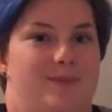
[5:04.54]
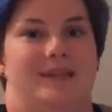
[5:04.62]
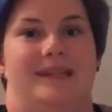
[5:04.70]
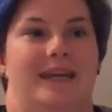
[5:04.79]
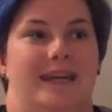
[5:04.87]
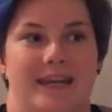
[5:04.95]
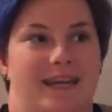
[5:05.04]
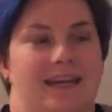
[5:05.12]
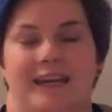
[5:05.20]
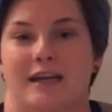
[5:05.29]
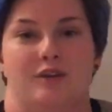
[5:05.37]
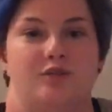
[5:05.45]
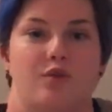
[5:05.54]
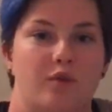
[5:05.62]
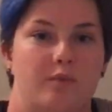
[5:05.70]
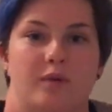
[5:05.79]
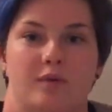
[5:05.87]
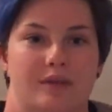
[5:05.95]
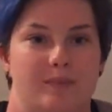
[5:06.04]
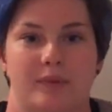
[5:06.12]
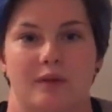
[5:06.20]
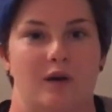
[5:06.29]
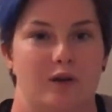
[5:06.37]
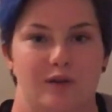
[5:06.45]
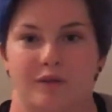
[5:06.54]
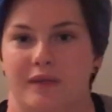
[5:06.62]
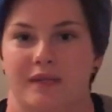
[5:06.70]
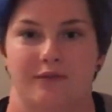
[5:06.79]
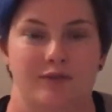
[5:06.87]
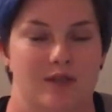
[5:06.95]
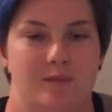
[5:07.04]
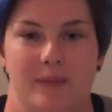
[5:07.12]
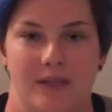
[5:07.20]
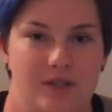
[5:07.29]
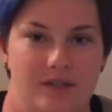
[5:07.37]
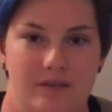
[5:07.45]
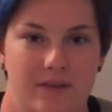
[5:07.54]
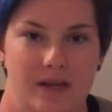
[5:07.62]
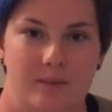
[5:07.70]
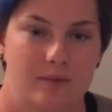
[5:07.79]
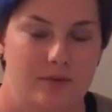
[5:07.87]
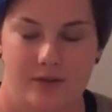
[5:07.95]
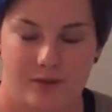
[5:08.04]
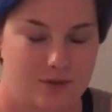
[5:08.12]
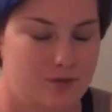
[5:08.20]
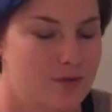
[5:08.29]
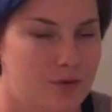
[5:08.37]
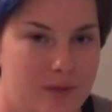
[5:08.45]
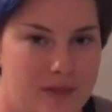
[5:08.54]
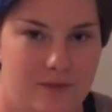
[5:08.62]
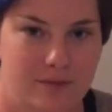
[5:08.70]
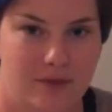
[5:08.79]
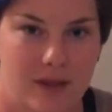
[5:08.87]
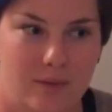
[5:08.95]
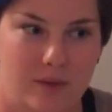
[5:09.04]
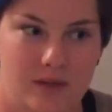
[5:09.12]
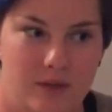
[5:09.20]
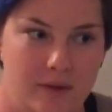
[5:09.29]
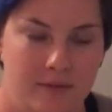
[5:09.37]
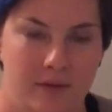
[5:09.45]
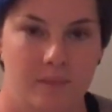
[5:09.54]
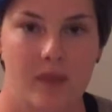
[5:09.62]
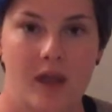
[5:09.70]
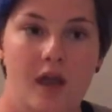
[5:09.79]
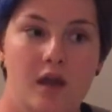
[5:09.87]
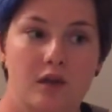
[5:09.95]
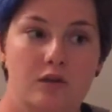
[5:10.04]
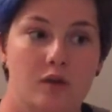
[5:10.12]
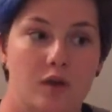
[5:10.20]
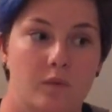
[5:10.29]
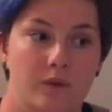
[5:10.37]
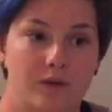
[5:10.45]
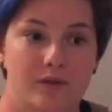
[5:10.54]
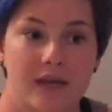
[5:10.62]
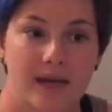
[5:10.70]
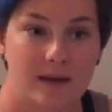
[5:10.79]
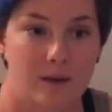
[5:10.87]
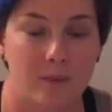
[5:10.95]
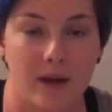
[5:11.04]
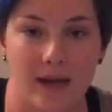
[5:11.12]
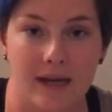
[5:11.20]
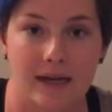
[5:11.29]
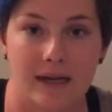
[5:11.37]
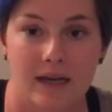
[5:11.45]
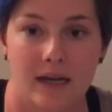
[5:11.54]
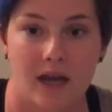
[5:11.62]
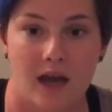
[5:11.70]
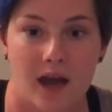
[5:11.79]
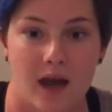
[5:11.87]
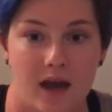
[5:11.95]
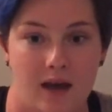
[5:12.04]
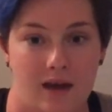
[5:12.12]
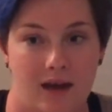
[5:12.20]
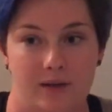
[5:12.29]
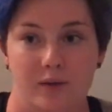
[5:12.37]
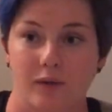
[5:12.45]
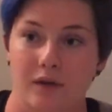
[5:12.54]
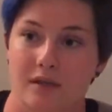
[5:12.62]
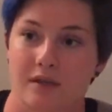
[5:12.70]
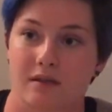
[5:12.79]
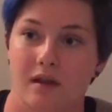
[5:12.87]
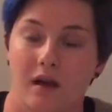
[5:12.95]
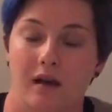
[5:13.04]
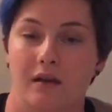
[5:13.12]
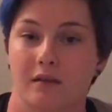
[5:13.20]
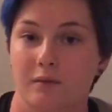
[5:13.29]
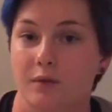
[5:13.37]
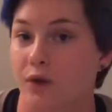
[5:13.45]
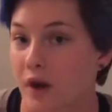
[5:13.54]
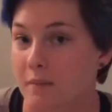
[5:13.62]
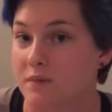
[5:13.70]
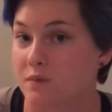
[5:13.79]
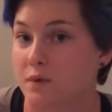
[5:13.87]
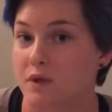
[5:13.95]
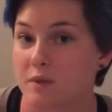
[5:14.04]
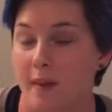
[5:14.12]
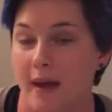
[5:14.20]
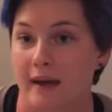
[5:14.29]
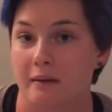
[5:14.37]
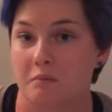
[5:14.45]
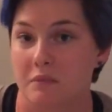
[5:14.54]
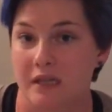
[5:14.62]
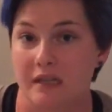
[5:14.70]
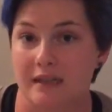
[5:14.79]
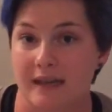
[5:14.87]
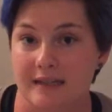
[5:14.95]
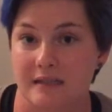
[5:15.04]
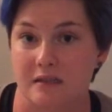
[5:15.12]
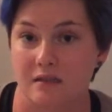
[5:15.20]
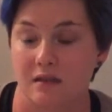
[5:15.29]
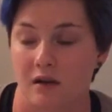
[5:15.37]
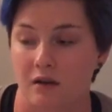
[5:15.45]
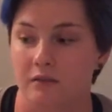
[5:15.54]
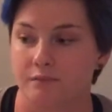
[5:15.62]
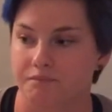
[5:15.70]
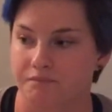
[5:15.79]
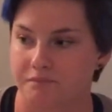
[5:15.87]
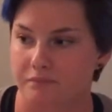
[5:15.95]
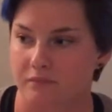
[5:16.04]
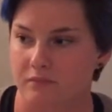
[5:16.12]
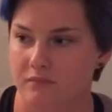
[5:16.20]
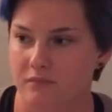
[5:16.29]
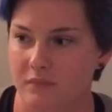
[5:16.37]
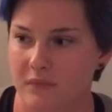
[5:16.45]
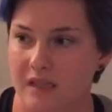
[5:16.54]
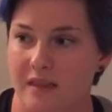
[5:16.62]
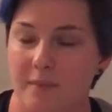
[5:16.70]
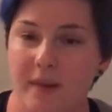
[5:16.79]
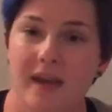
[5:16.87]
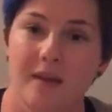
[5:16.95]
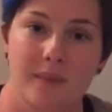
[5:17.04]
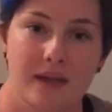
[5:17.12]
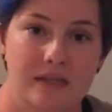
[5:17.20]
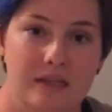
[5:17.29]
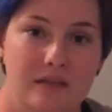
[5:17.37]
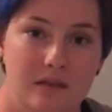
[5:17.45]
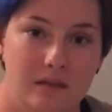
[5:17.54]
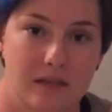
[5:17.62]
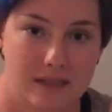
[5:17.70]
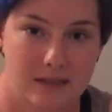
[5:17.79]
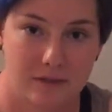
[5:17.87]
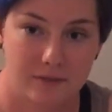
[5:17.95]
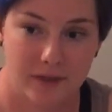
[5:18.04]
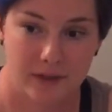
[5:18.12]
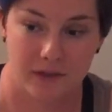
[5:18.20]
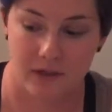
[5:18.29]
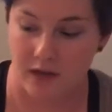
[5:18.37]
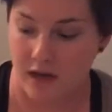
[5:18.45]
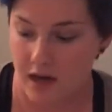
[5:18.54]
to be taking in extra hormones that belong to a different species of animals. There's no reason for that whatsoever. So when you take it away, I noticed cramps weren't as bad, didn't last as long. The PMS, less severe.